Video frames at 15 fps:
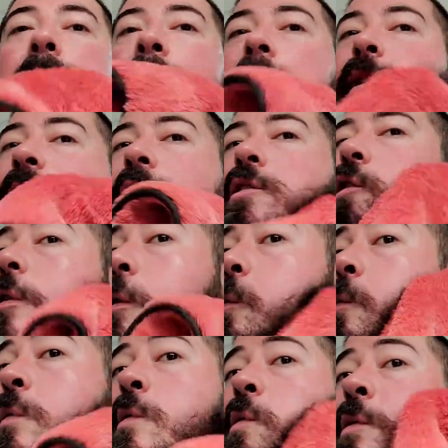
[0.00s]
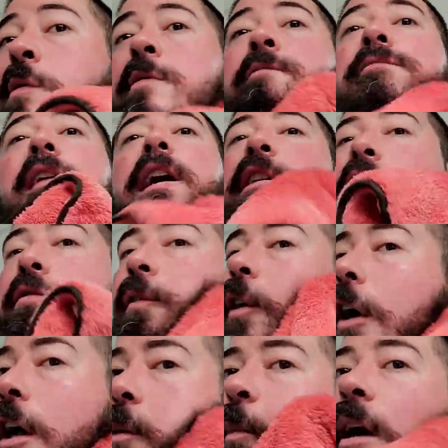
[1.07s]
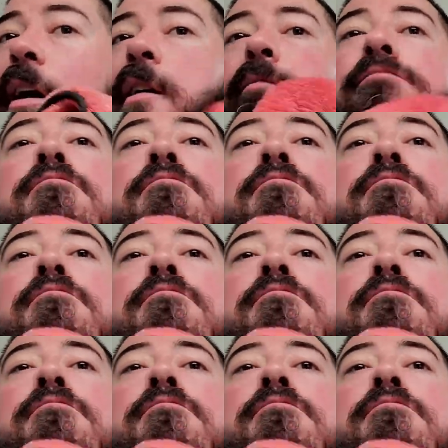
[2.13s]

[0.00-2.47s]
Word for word: And so I just forgot about it.